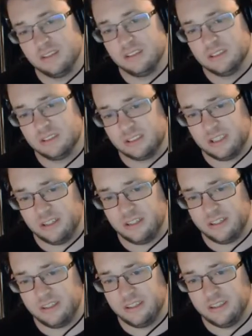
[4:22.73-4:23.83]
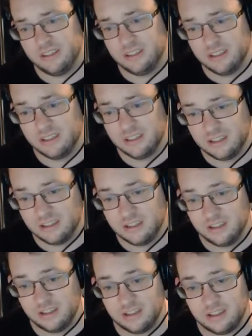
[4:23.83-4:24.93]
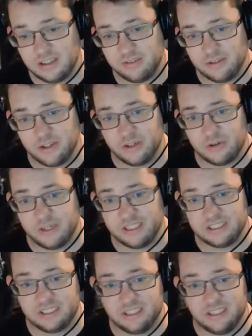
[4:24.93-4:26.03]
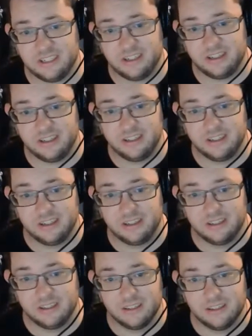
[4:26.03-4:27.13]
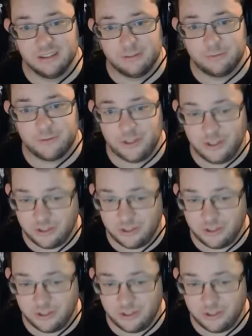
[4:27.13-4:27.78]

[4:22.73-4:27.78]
So, I've got a question for you.